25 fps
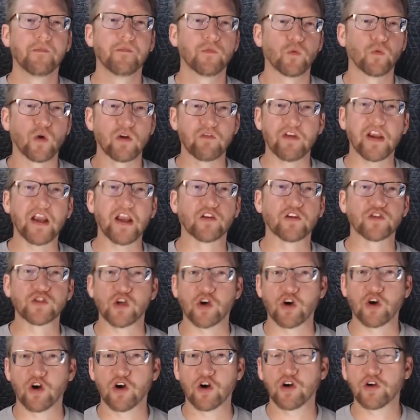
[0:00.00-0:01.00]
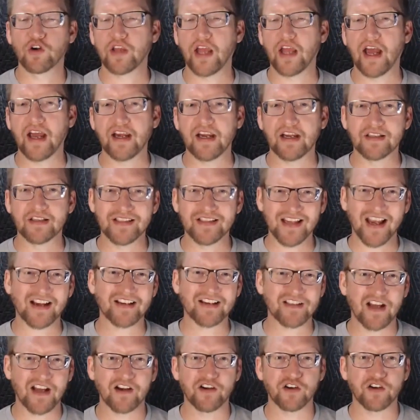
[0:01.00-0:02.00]
revealed to her that in Zack
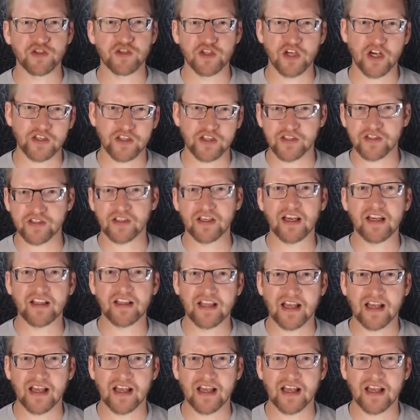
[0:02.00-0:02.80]
Snyder's Justice League,